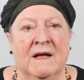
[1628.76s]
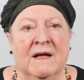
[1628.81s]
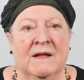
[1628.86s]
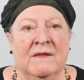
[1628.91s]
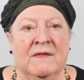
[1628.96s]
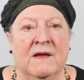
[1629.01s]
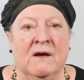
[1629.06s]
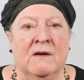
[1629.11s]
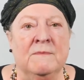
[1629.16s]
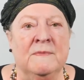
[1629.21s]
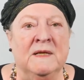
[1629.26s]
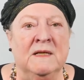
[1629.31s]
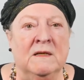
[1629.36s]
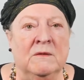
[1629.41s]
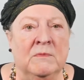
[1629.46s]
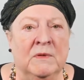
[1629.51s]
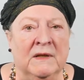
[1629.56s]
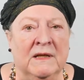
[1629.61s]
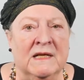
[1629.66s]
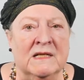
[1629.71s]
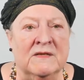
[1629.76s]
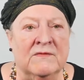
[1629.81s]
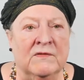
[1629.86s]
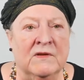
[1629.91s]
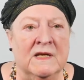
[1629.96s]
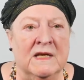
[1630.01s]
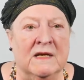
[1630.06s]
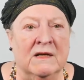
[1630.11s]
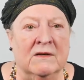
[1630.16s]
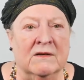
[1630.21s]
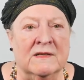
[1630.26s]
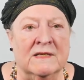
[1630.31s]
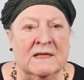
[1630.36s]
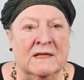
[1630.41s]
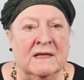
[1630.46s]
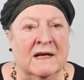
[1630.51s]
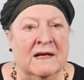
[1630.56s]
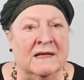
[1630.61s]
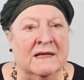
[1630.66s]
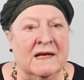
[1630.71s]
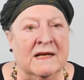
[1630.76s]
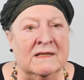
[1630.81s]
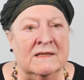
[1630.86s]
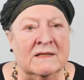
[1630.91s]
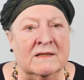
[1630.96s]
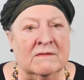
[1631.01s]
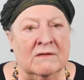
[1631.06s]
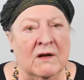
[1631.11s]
There had been complaints for years, and I guess